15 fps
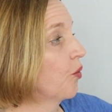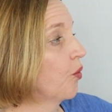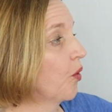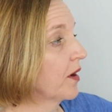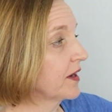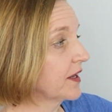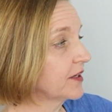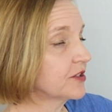
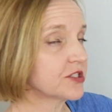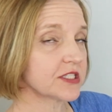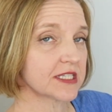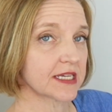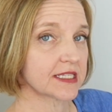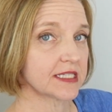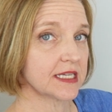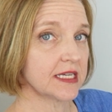
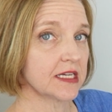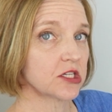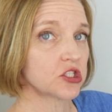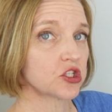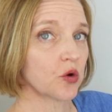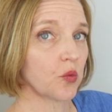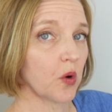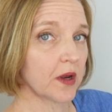160
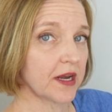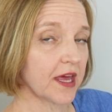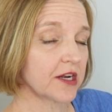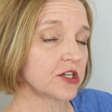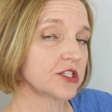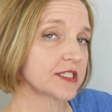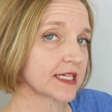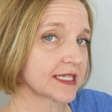to
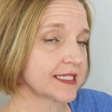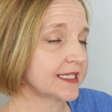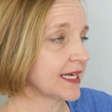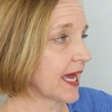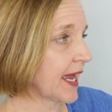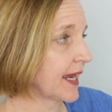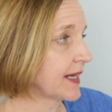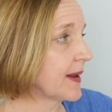
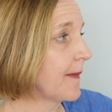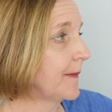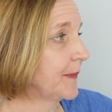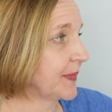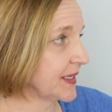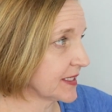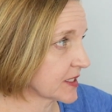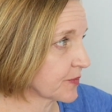169
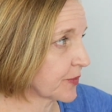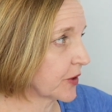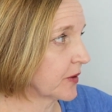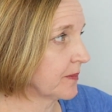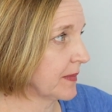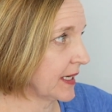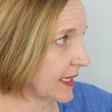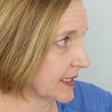beats per
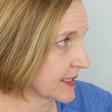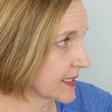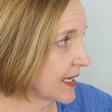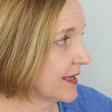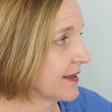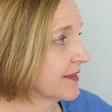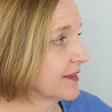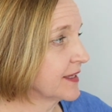minute.
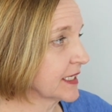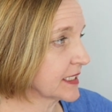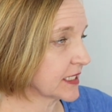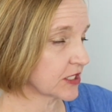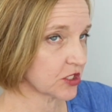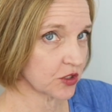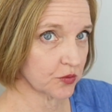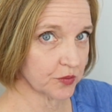This
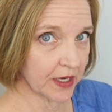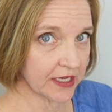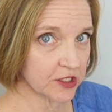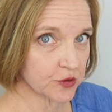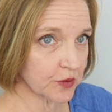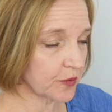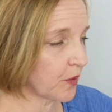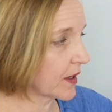is the
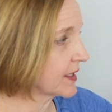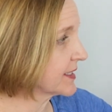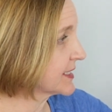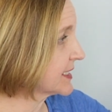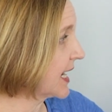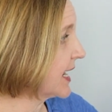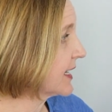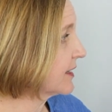range we wanna
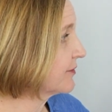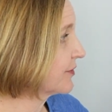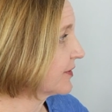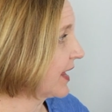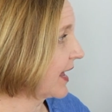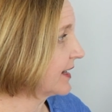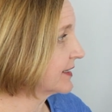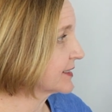stay in for
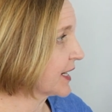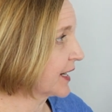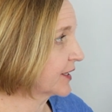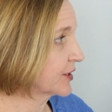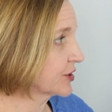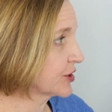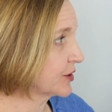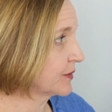that
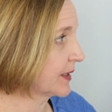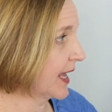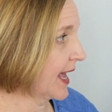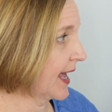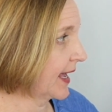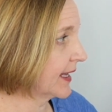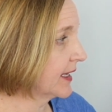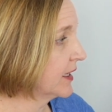entire
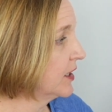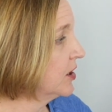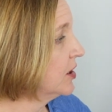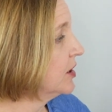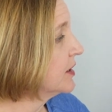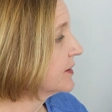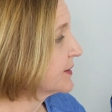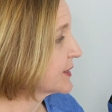2K.
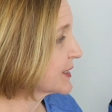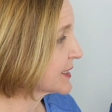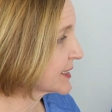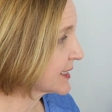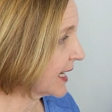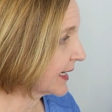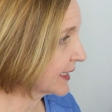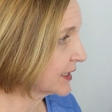The
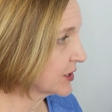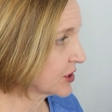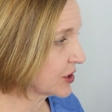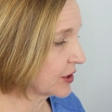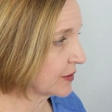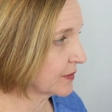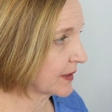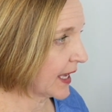second
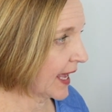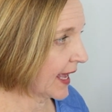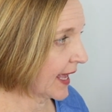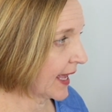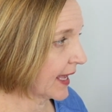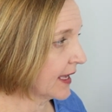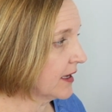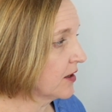
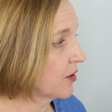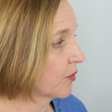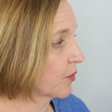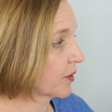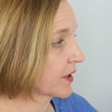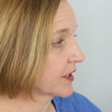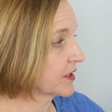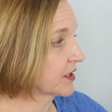2K
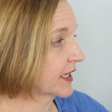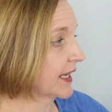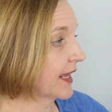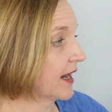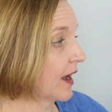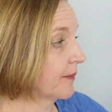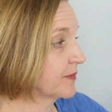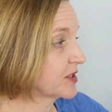we're gonna
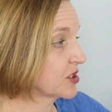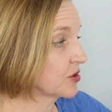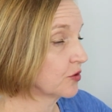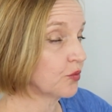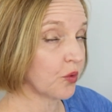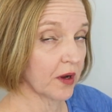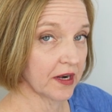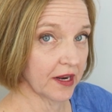get up to
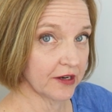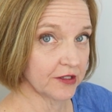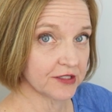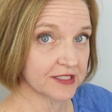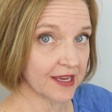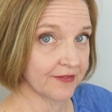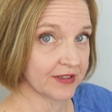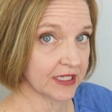
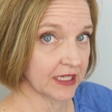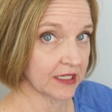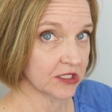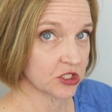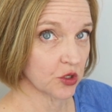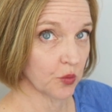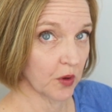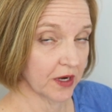170
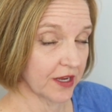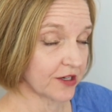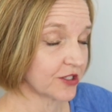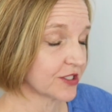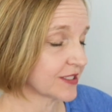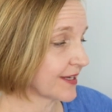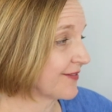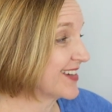to
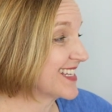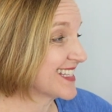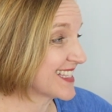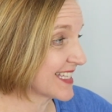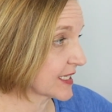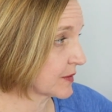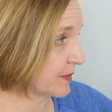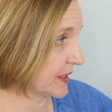
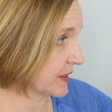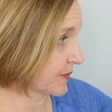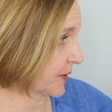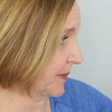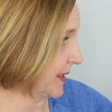176 beats per